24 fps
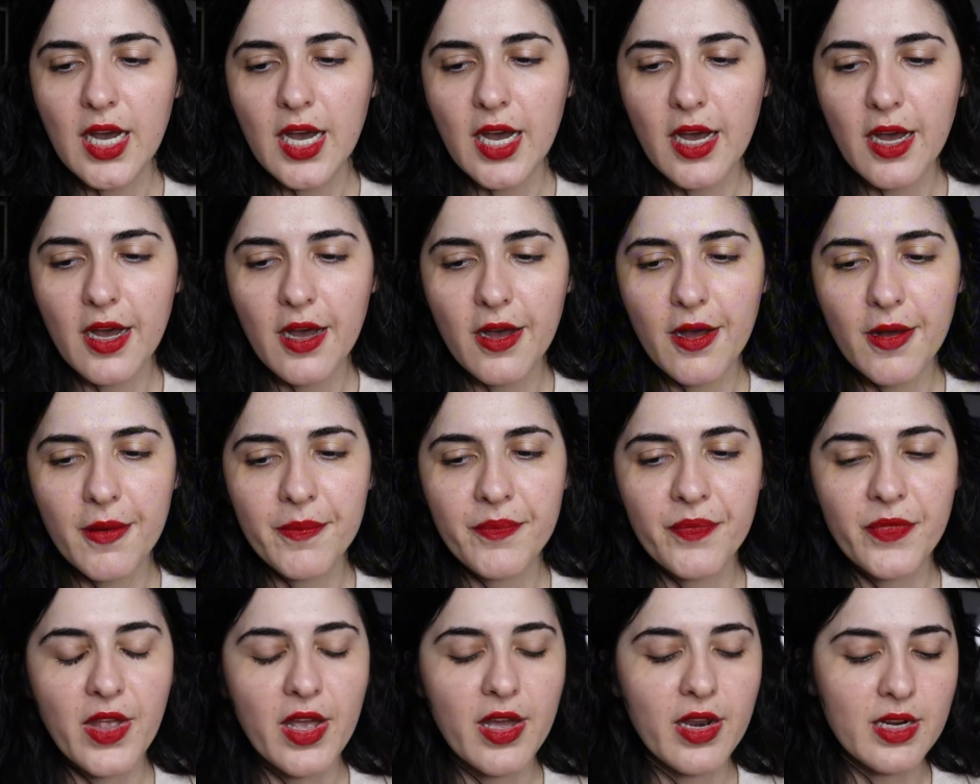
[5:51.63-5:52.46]

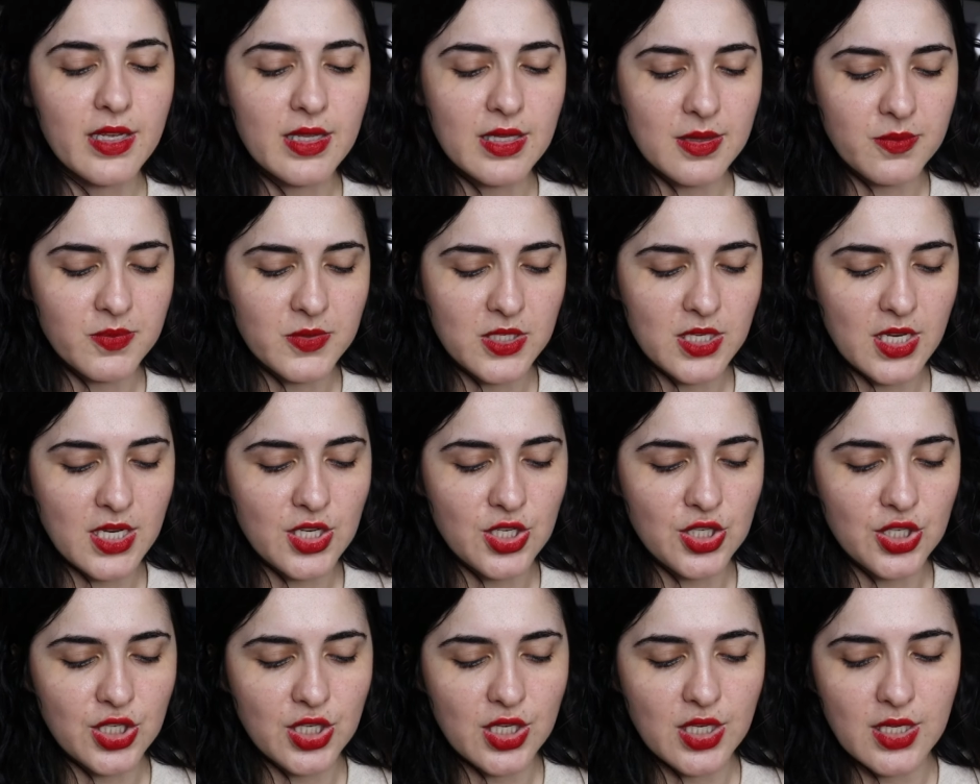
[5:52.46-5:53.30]
an
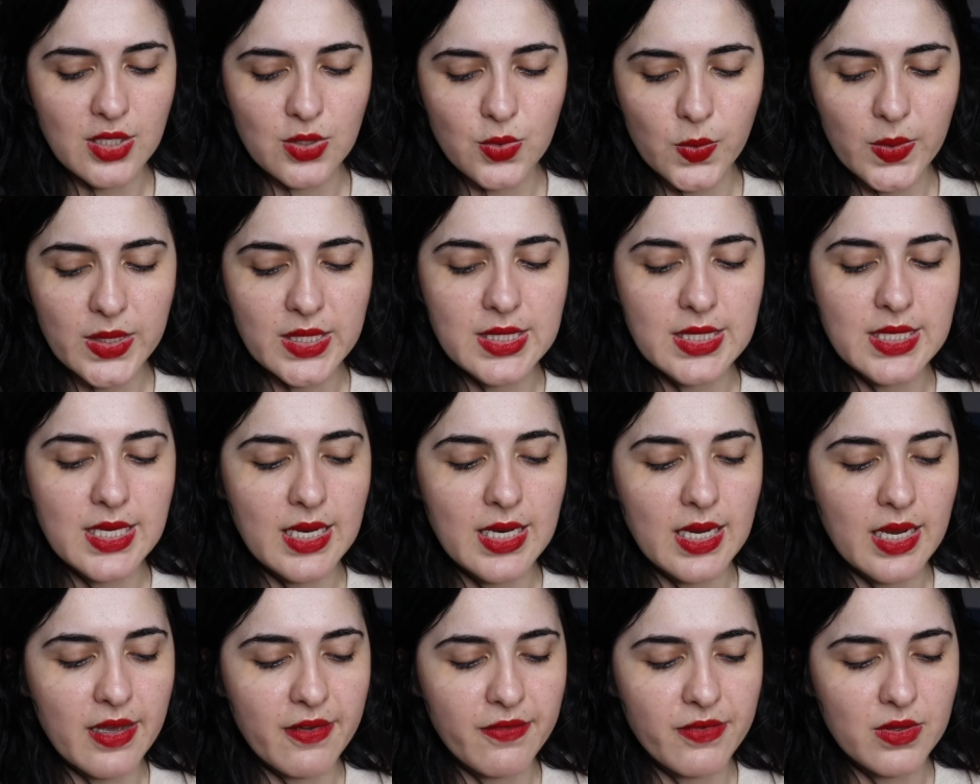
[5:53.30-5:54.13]
adaptation in
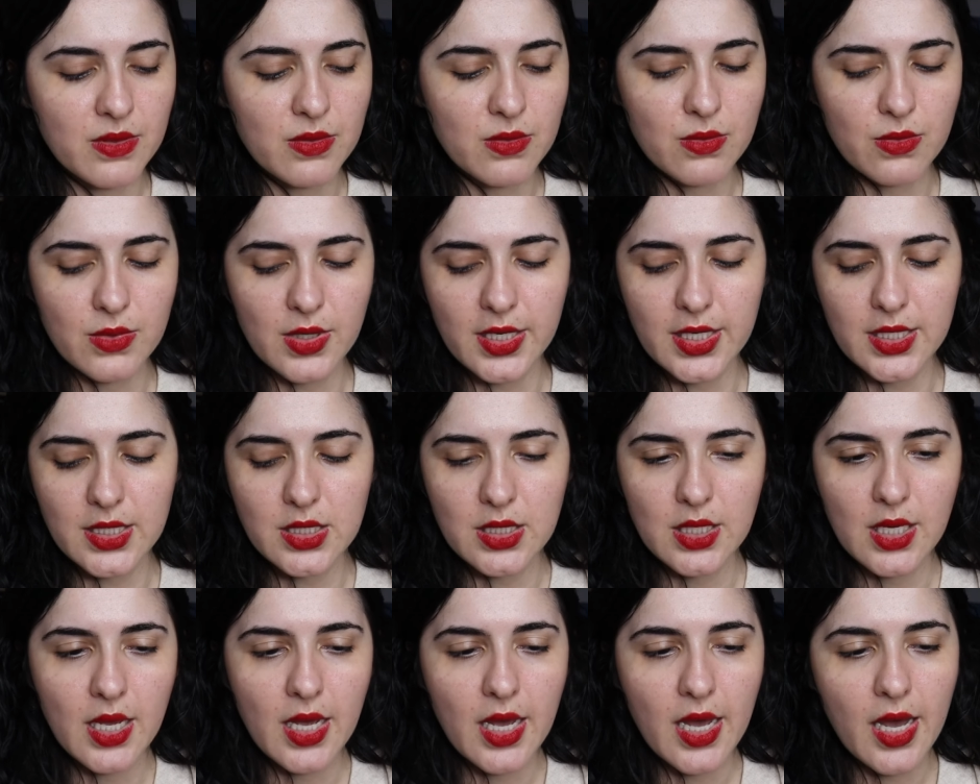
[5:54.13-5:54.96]
2011, right,